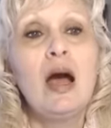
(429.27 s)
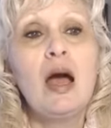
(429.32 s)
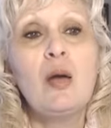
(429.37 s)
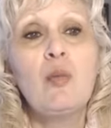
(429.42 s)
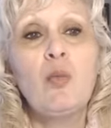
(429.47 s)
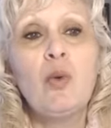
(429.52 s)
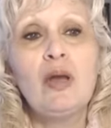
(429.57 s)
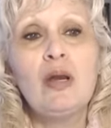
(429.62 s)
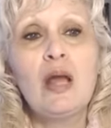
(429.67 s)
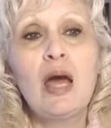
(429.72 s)

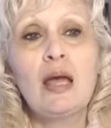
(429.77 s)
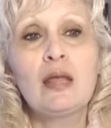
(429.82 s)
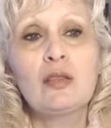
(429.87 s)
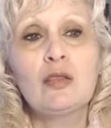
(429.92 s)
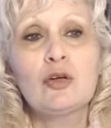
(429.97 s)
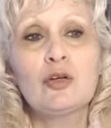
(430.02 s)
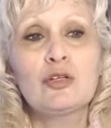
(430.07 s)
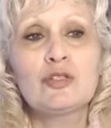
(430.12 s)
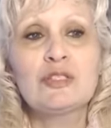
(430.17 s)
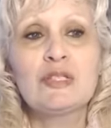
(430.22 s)
And when I
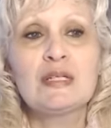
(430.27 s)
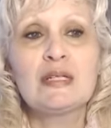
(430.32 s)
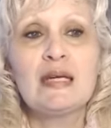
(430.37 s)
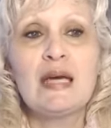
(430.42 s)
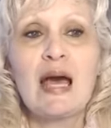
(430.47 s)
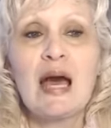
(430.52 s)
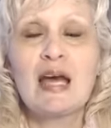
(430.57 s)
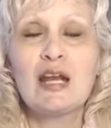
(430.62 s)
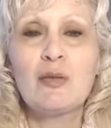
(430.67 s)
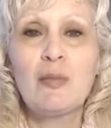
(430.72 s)
learned to
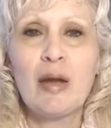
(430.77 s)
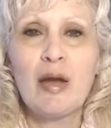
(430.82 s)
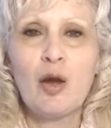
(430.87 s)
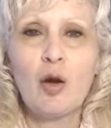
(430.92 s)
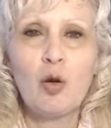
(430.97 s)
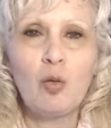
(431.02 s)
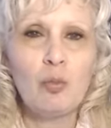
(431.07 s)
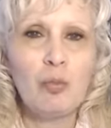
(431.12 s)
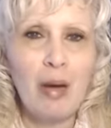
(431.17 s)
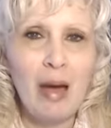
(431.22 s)
get out of my
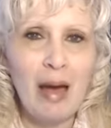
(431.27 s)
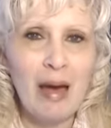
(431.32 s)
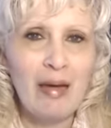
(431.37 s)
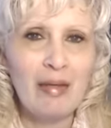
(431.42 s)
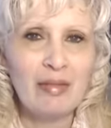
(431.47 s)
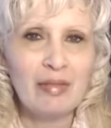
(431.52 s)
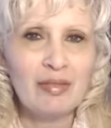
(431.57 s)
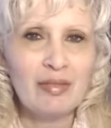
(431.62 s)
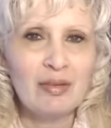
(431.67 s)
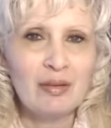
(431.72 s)
own path,